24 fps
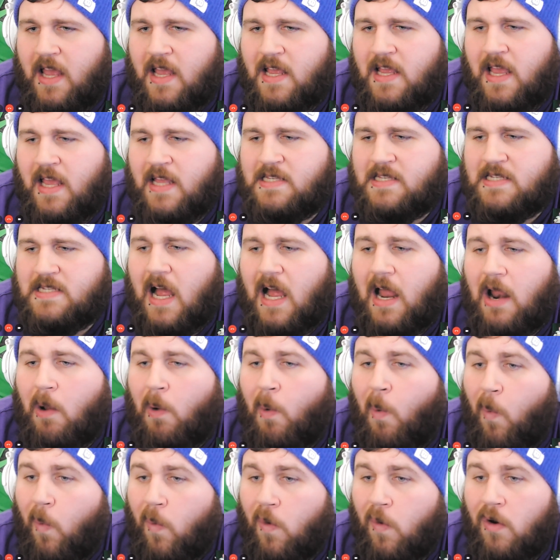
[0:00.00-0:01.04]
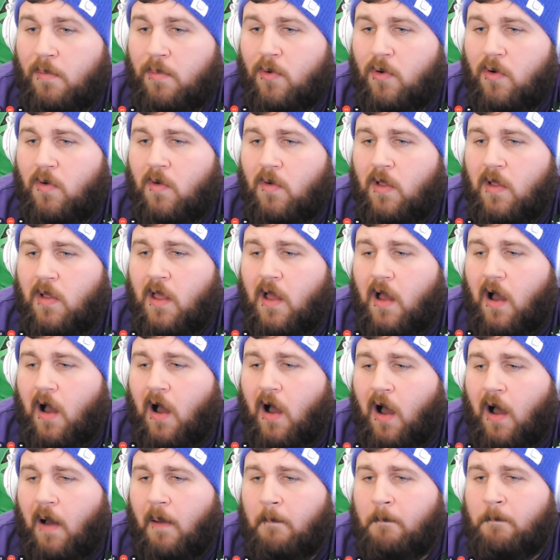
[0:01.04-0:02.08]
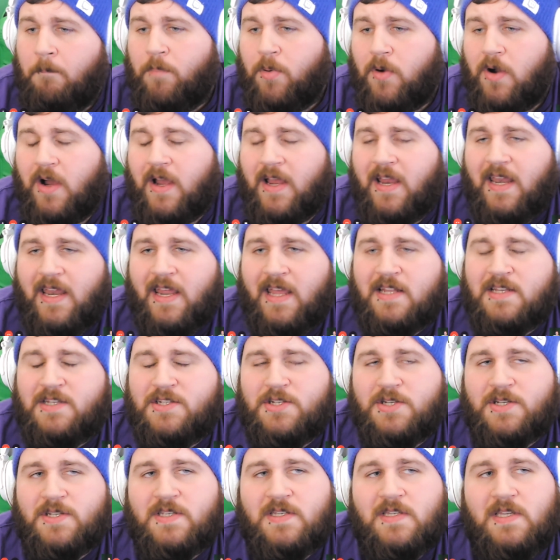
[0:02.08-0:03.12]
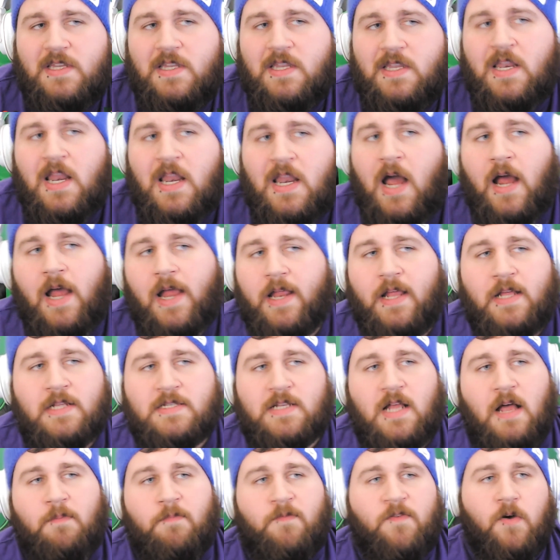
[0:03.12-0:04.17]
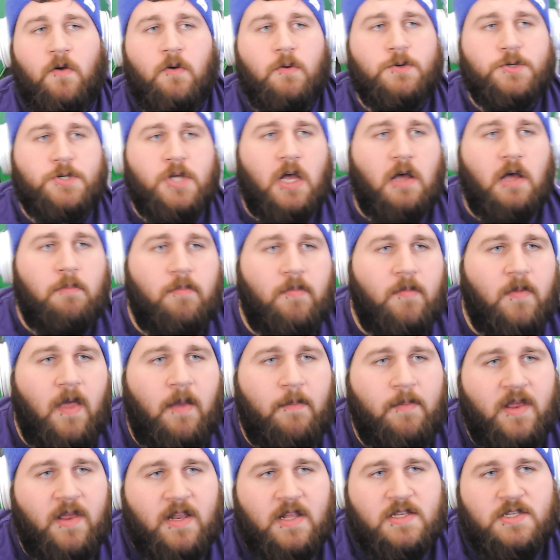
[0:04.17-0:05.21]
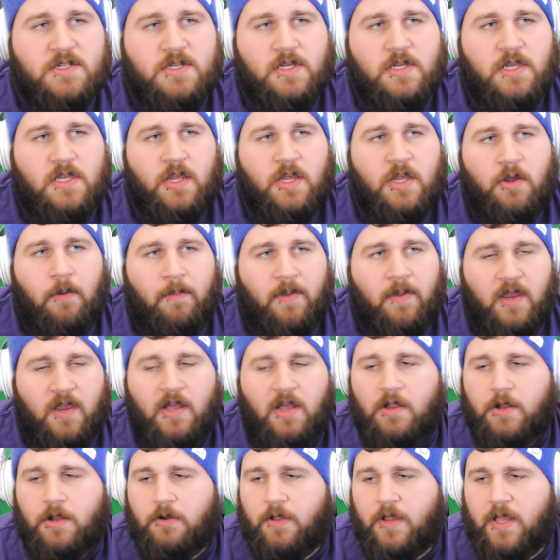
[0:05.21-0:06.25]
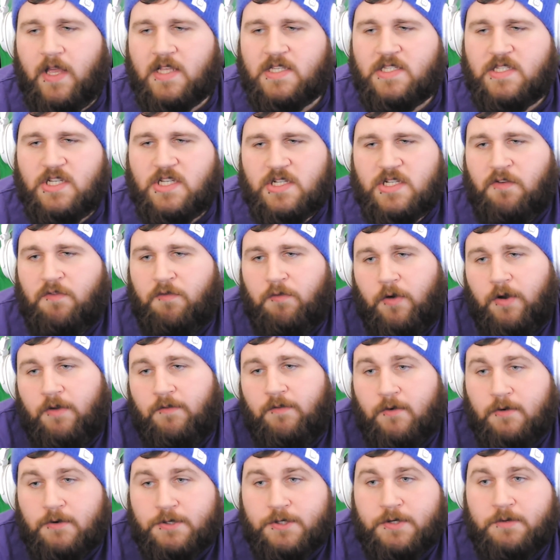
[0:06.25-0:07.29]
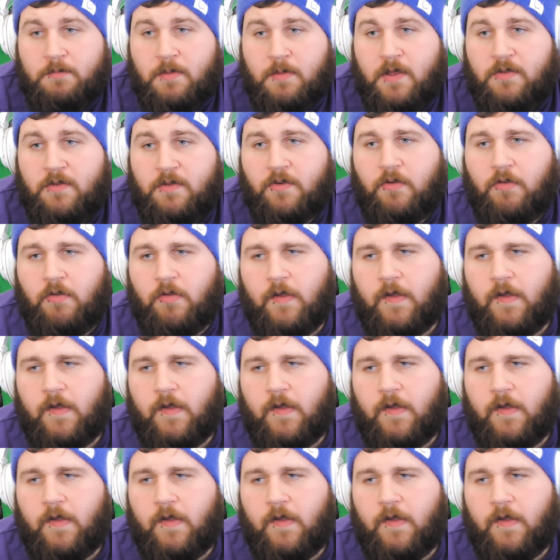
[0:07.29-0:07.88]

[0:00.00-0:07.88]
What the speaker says: it's not horrible, but it's just not Photoshop. I mean, it's clearly it's just a free version basically.